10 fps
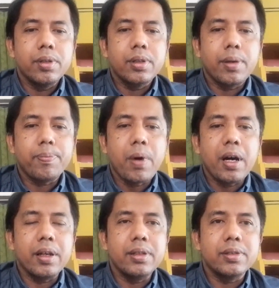that
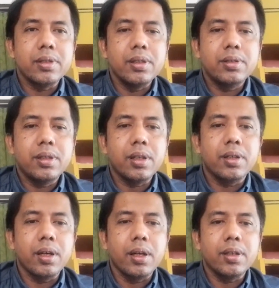parents and
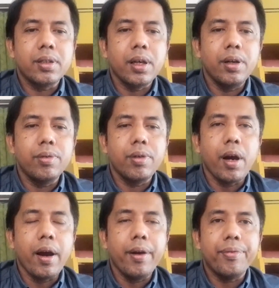children can do
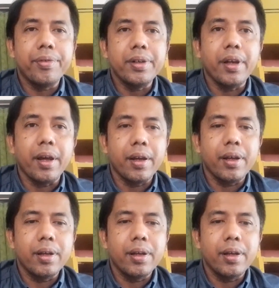every day